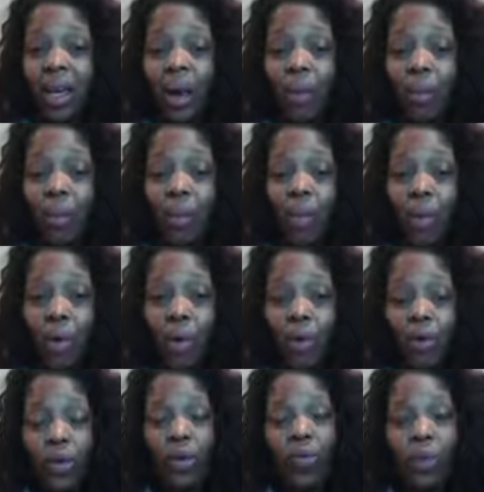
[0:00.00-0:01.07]

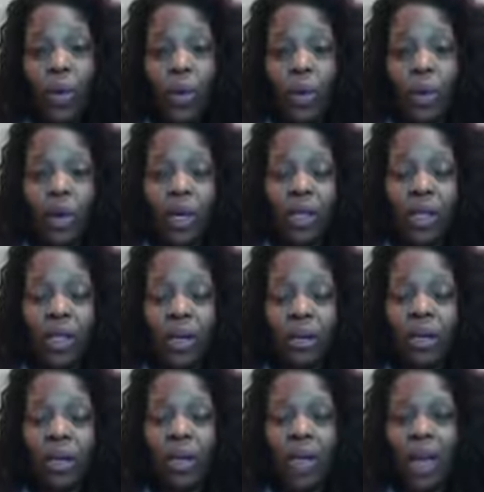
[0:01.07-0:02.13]
move you forward
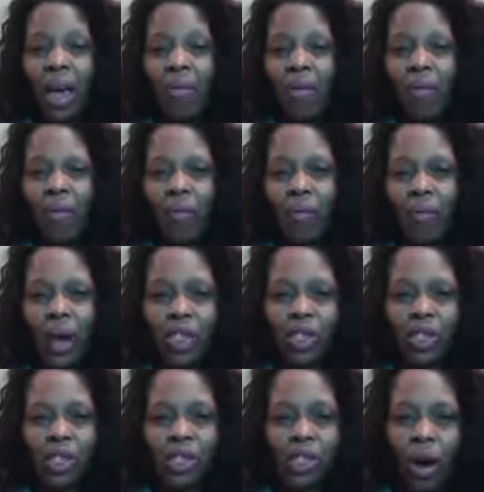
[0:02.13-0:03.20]
internally, have a fresh
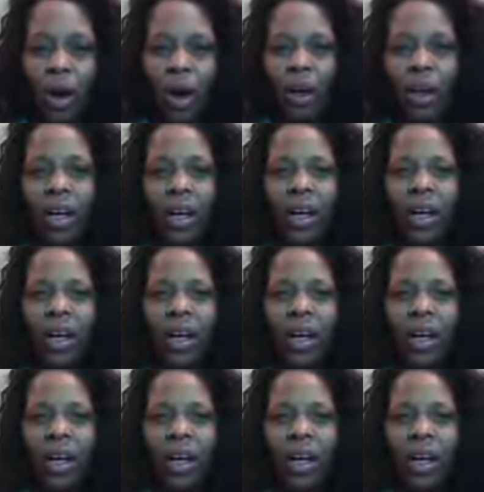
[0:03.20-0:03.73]
start,